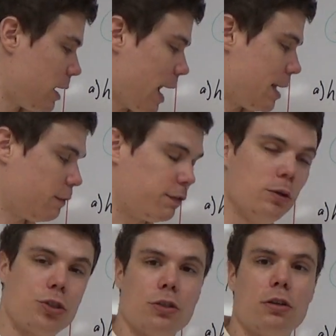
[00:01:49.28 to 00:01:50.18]
and the
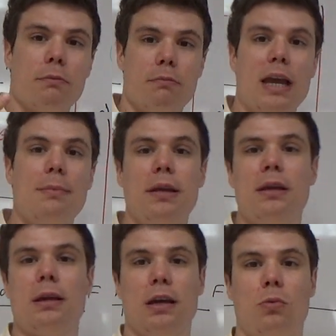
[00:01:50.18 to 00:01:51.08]
future,
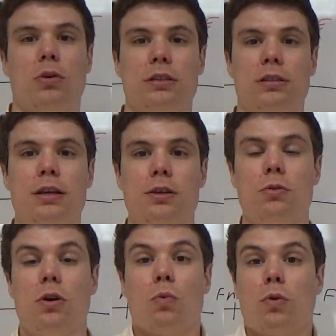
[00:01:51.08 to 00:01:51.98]
maybe it will
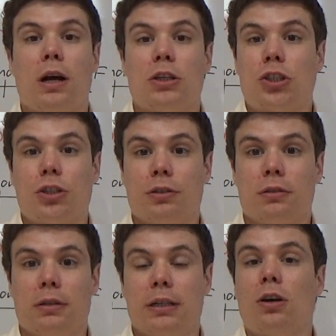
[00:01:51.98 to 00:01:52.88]
continue, we're not sure.
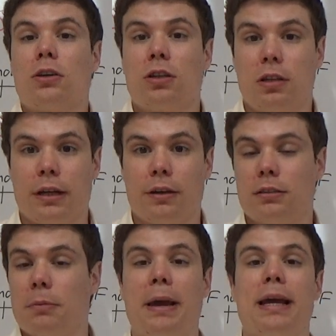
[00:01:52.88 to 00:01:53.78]
It's unclear, it
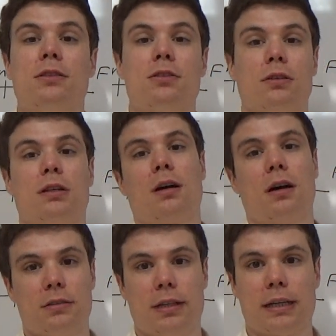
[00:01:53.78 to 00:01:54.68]
depends on the
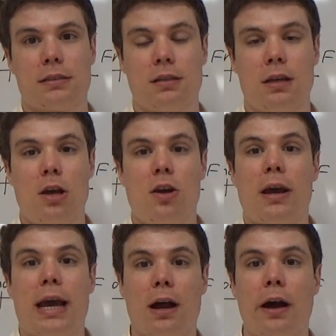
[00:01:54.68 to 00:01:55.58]
context.
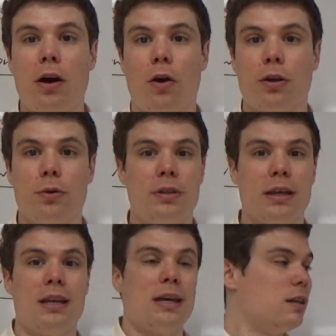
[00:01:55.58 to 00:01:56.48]
And I argue
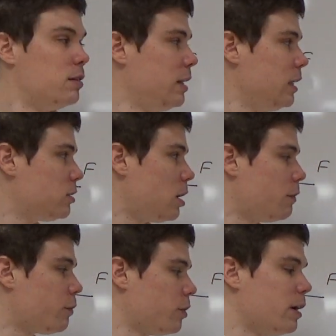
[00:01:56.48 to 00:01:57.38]
that these
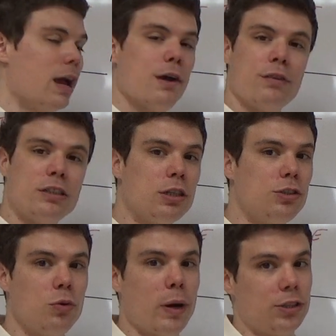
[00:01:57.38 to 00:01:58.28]
cover every
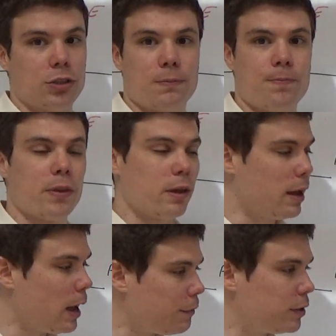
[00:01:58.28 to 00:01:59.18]
situation
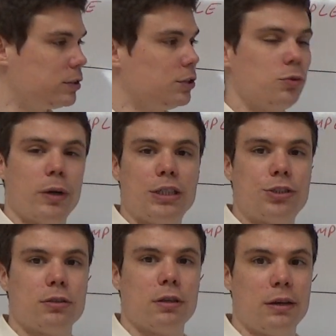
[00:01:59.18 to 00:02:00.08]

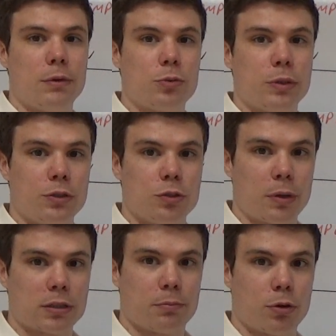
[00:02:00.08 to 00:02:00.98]
in which we use
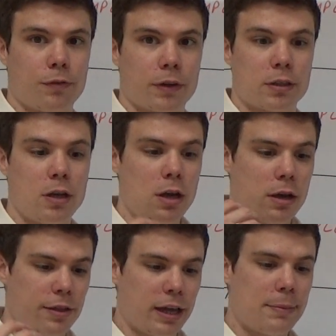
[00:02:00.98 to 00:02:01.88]
present perfect.
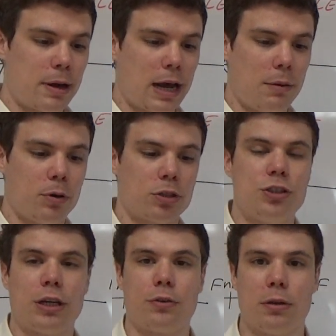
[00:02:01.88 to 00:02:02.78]
Think about how books
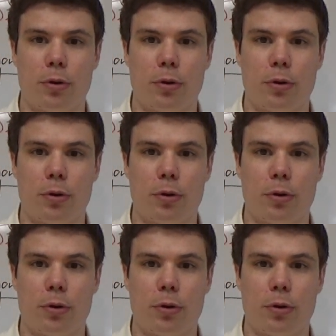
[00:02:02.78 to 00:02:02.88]
generally